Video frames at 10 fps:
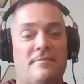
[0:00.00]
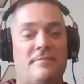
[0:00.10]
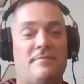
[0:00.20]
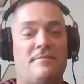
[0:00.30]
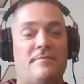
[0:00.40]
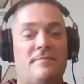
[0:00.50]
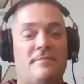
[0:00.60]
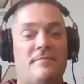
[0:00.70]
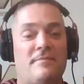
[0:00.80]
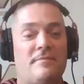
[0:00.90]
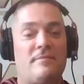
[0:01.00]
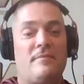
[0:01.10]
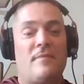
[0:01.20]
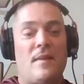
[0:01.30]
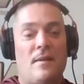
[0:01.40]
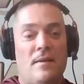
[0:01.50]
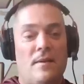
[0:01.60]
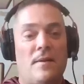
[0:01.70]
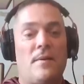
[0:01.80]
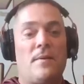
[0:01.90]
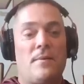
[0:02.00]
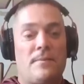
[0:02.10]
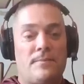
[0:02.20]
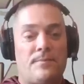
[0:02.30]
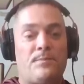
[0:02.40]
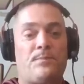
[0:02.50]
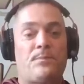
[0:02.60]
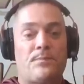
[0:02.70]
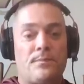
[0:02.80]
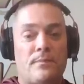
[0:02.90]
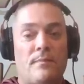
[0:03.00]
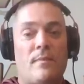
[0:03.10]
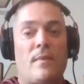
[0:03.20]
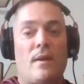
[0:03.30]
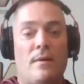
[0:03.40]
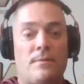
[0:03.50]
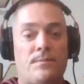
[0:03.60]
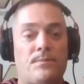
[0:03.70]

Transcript: (silent)